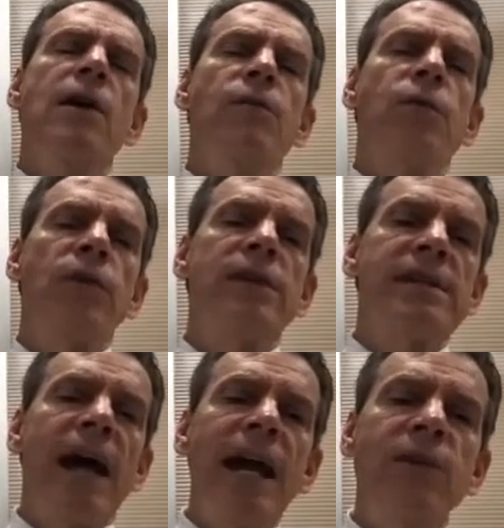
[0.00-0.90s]
for the
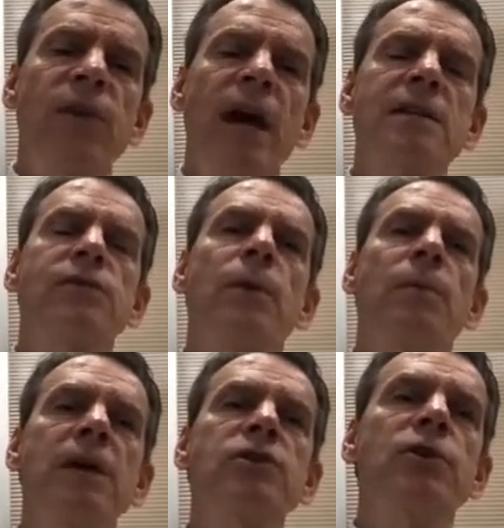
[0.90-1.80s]
side effects for a
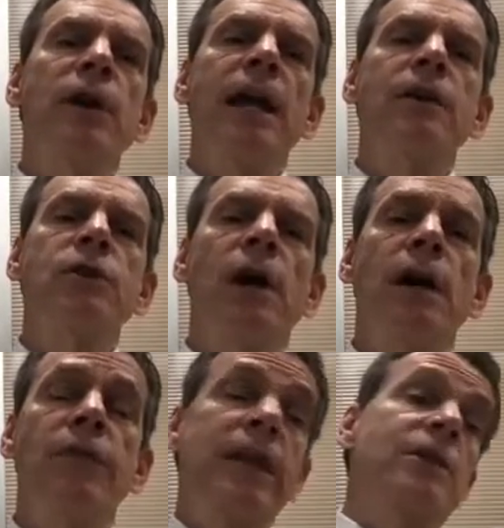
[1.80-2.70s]
patient who got a
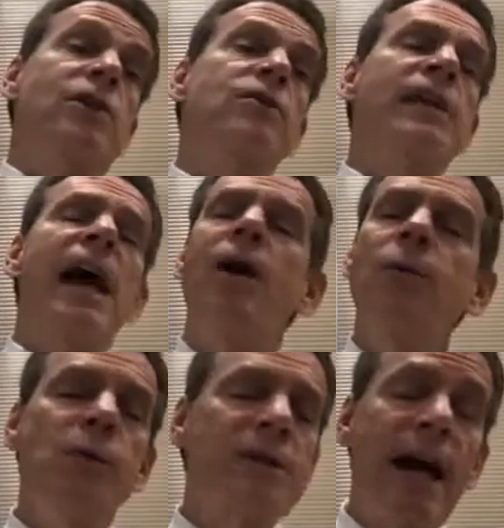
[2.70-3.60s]
drug that it turns
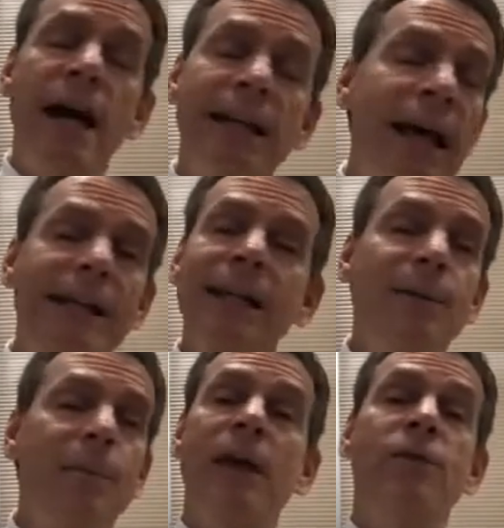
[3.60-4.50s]
out was unlikely to
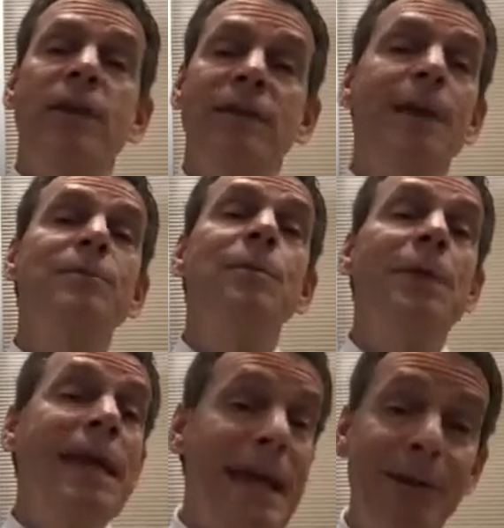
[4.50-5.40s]
benefit them to
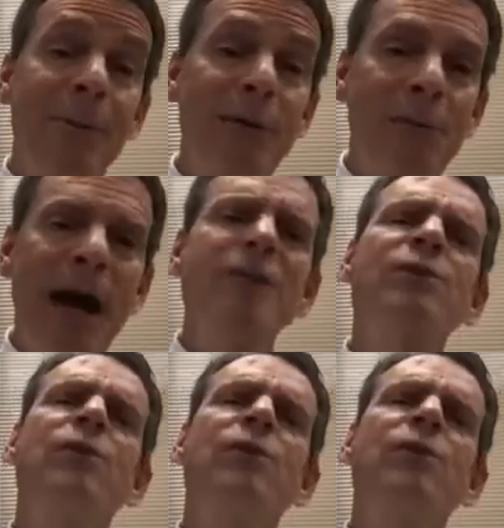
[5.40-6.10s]
begin with, right? So